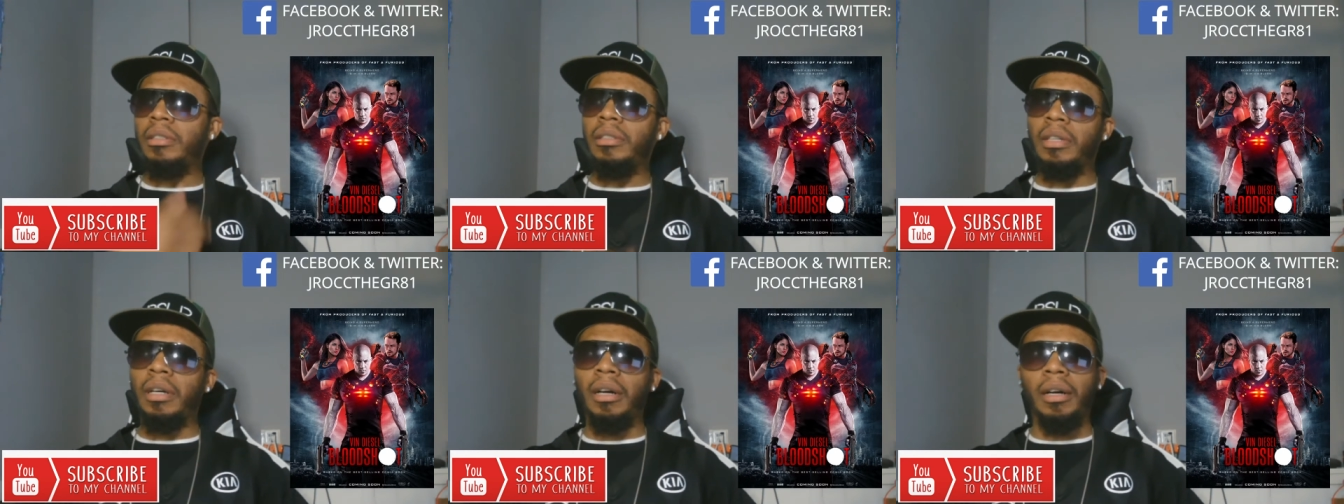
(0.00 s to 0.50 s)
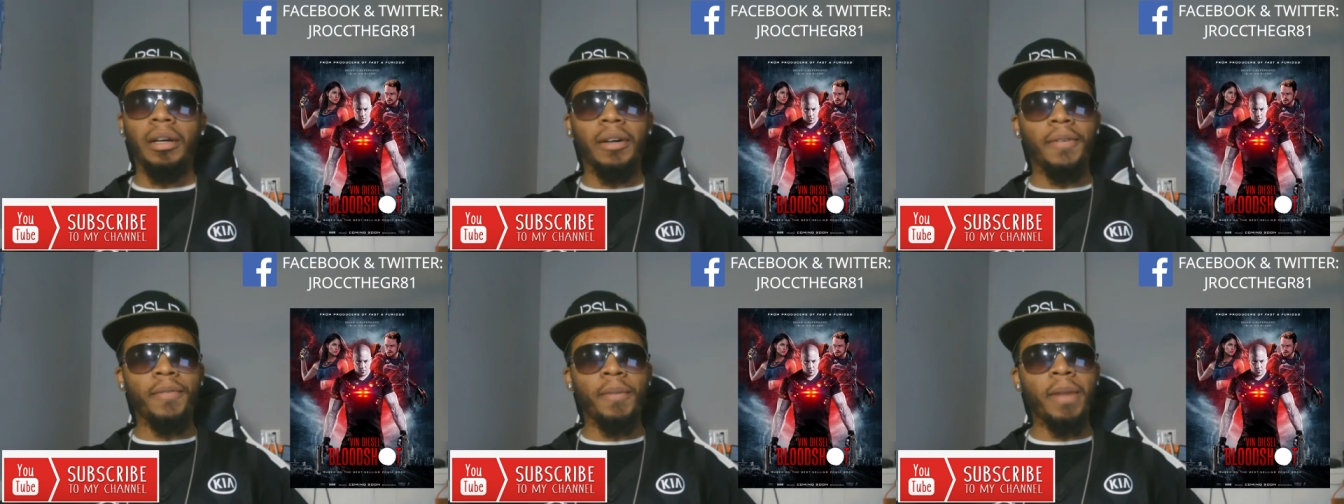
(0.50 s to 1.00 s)
uh,
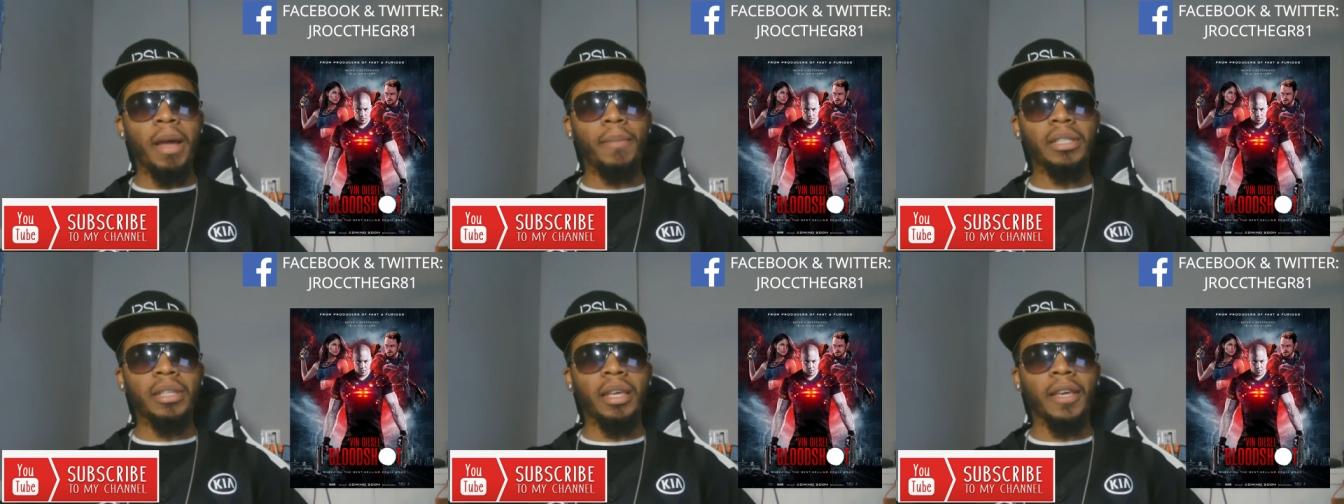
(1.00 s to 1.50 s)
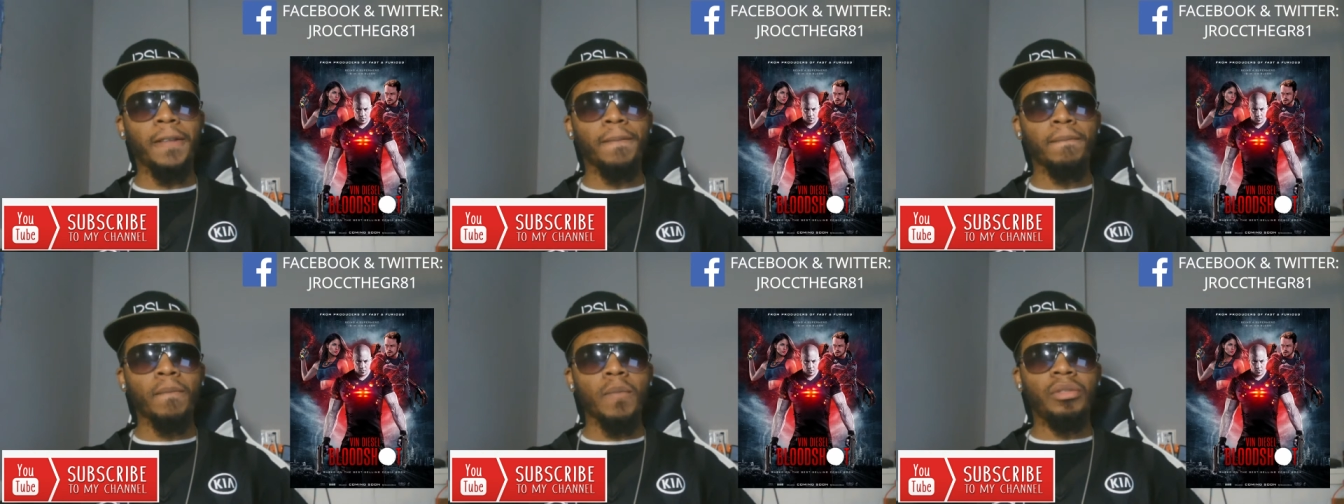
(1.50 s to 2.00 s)
if I'm not mistaken.
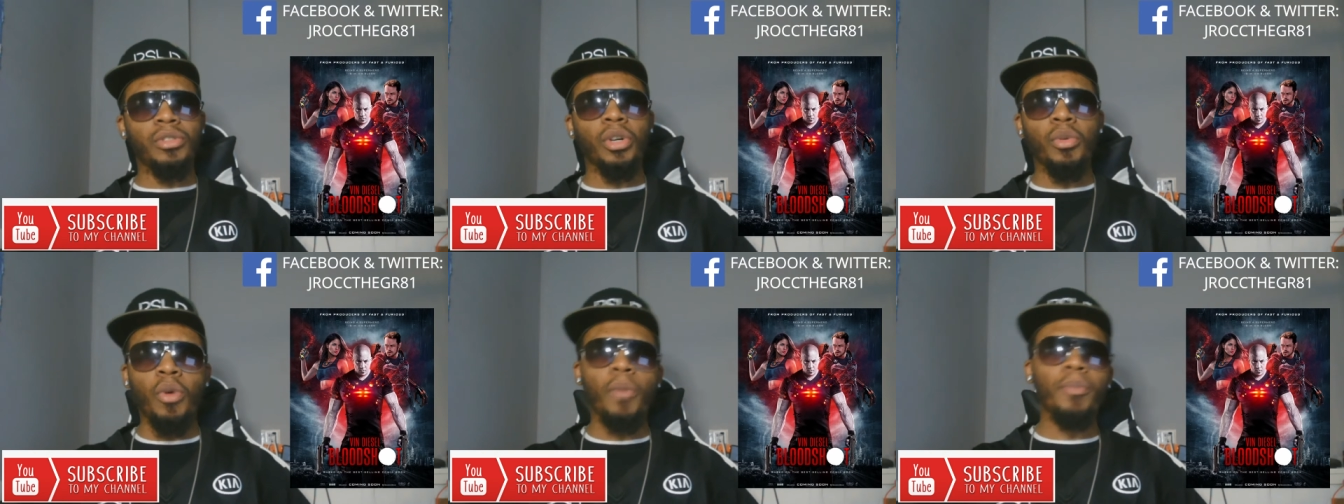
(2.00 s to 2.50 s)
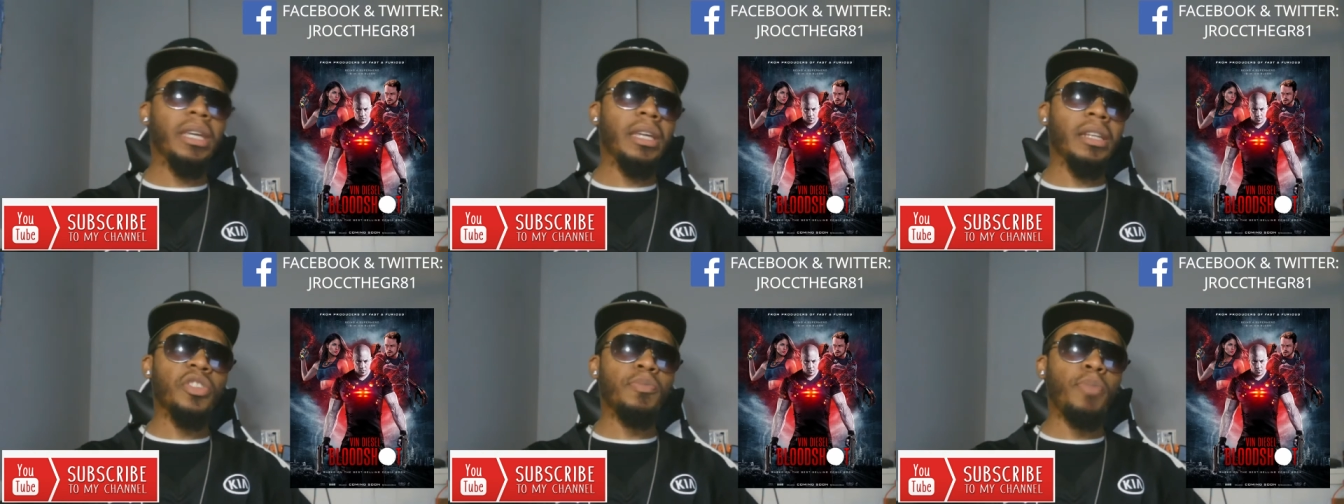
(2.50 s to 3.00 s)
So it won't be
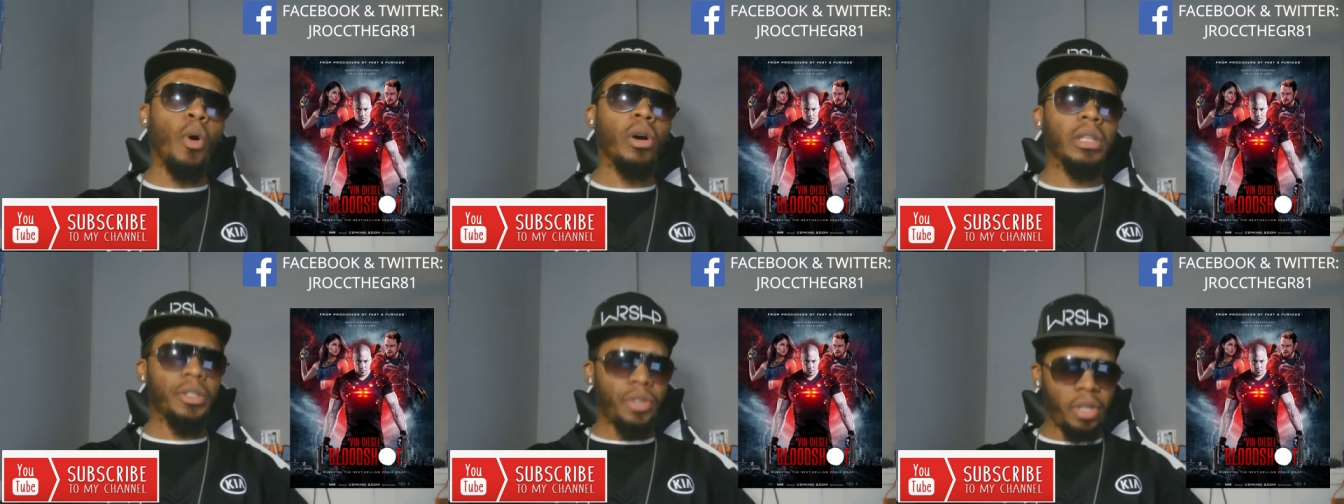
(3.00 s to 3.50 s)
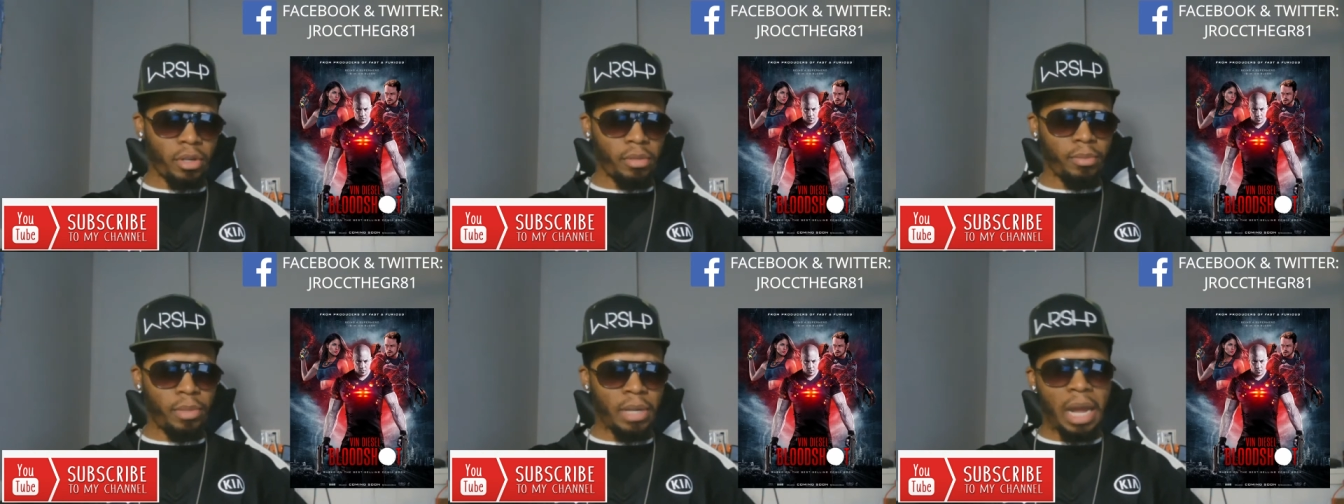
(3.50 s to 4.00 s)
any spoilers here.
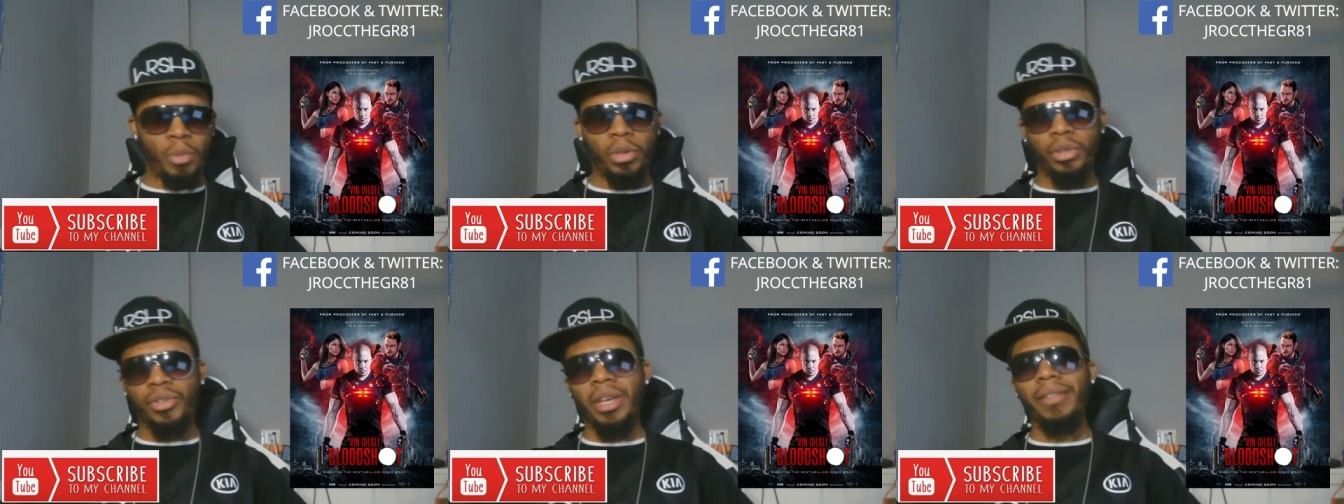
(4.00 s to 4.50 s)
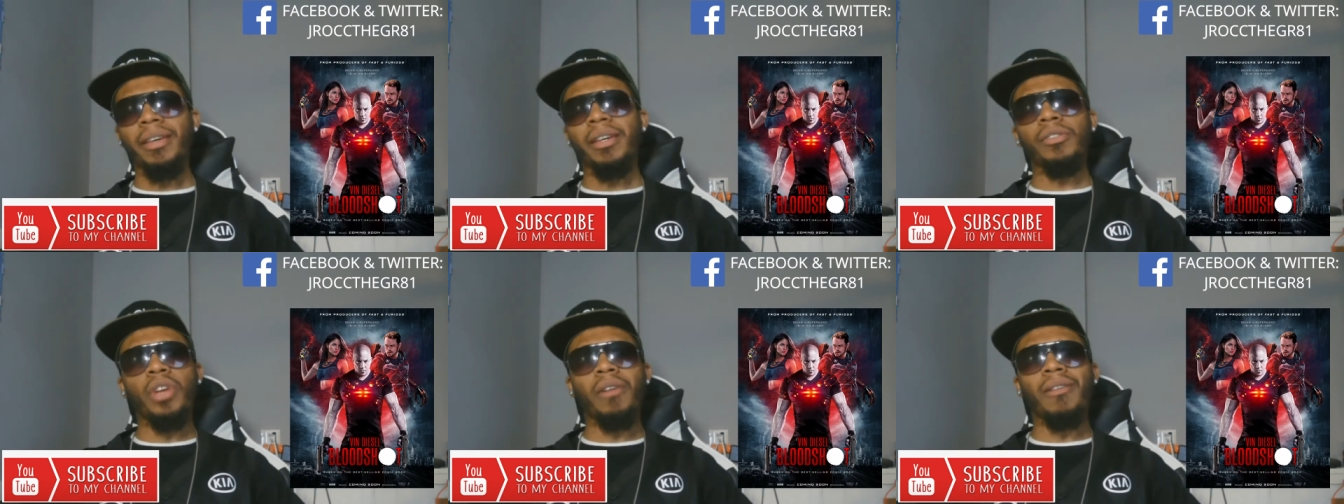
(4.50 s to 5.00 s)
But I will say
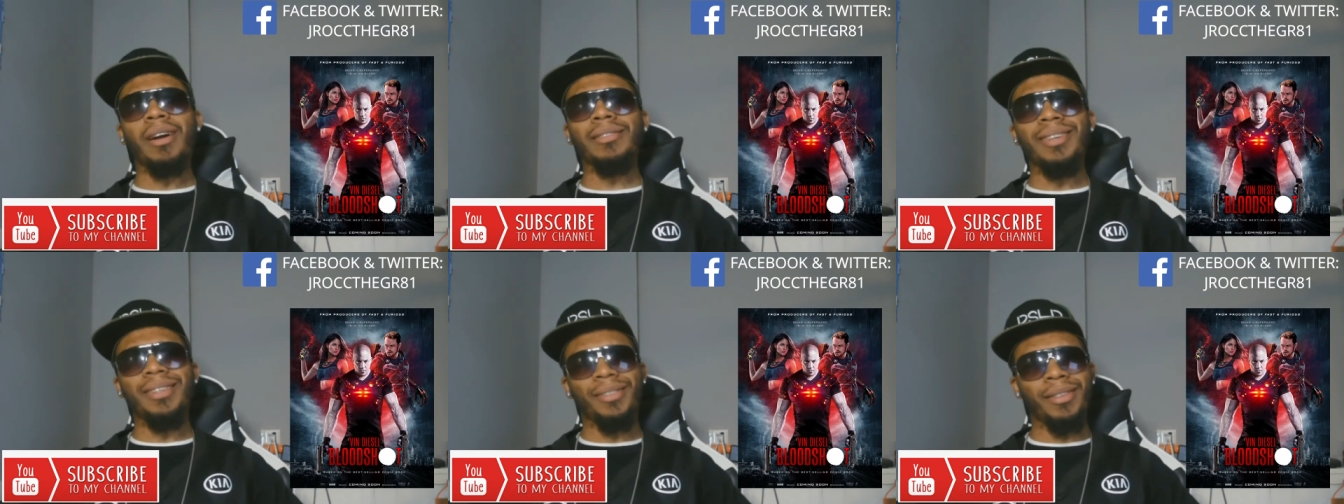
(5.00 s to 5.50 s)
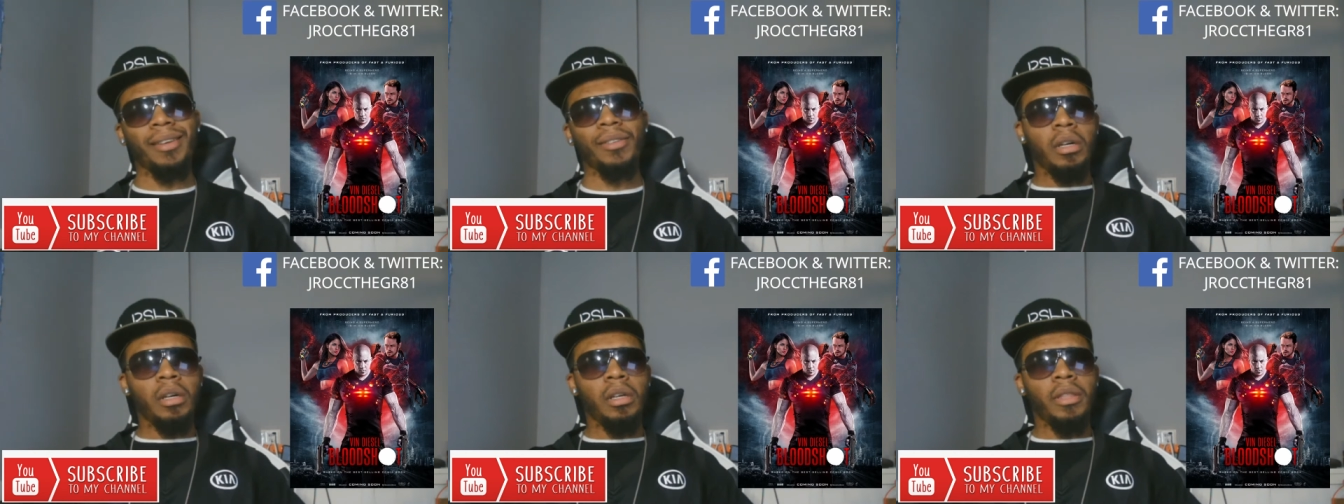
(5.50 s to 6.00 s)
this. J-Rocc says this.
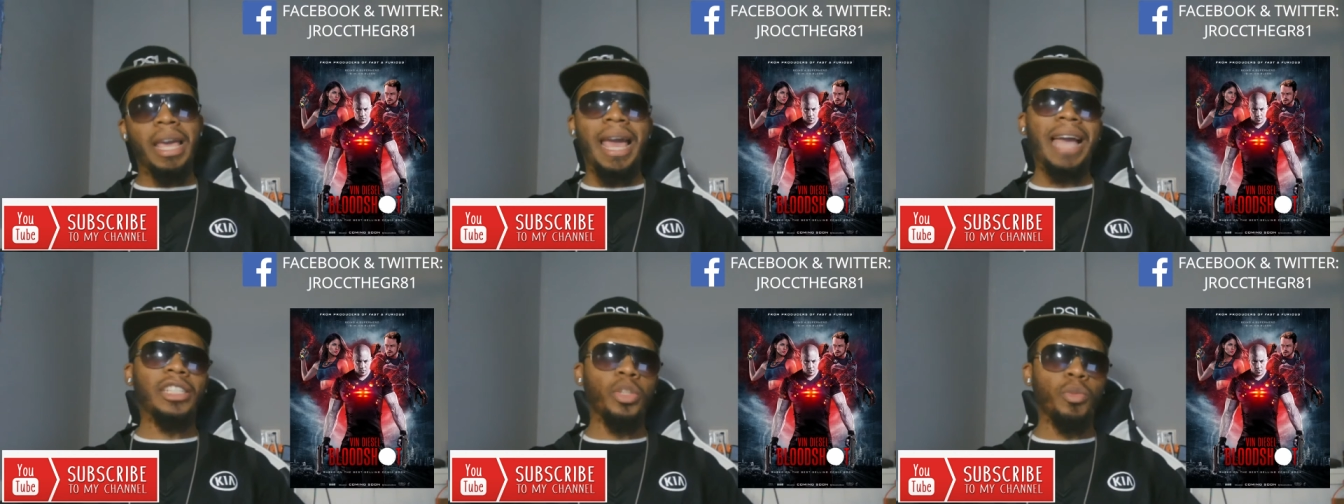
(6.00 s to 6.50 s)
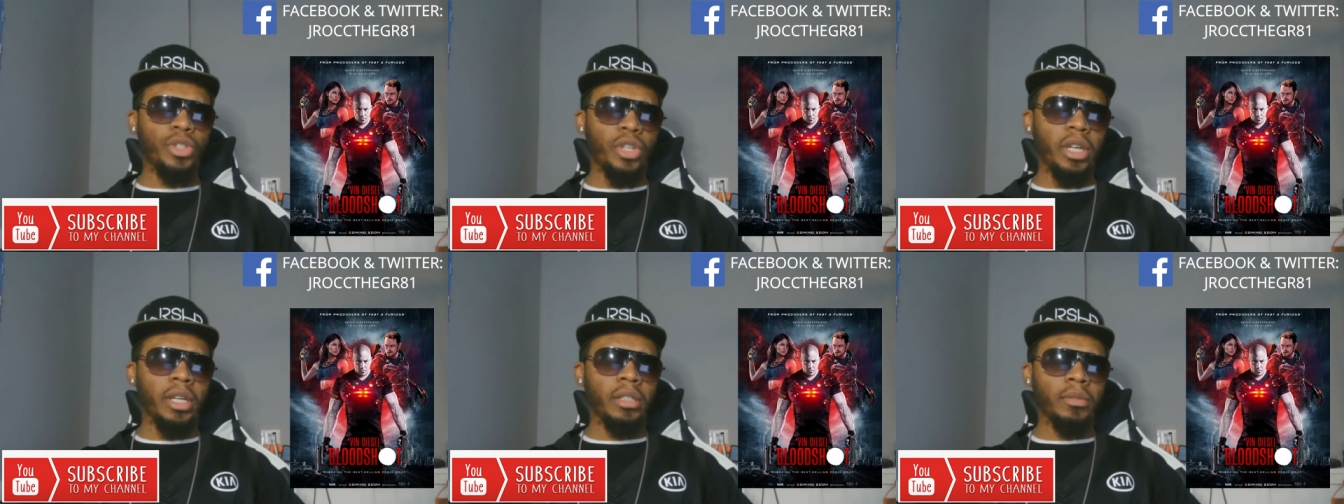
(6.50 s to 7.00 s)
The action was
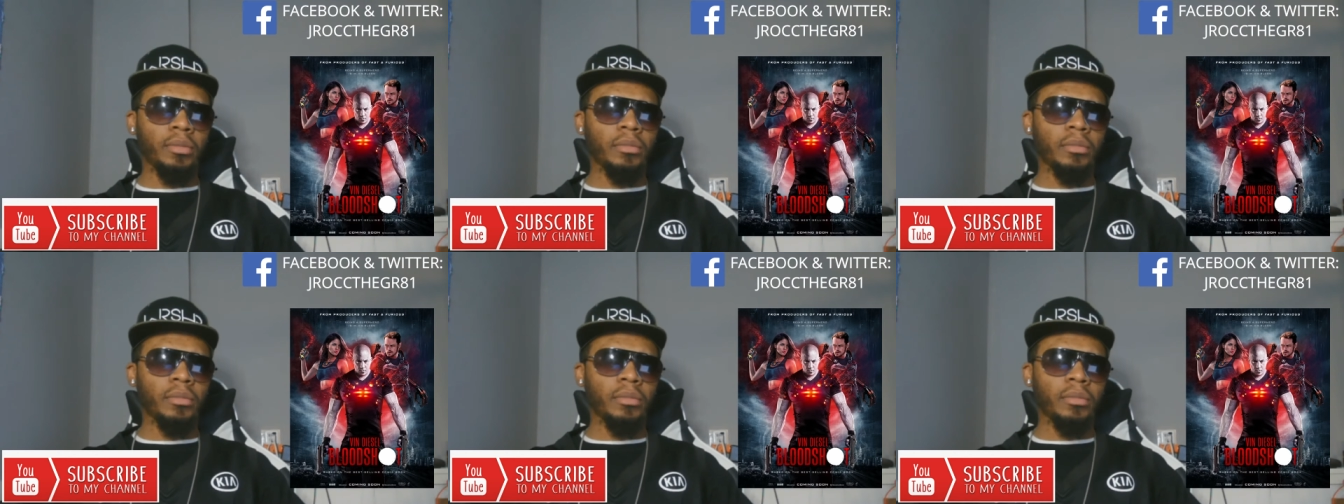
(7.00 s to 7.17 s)
good.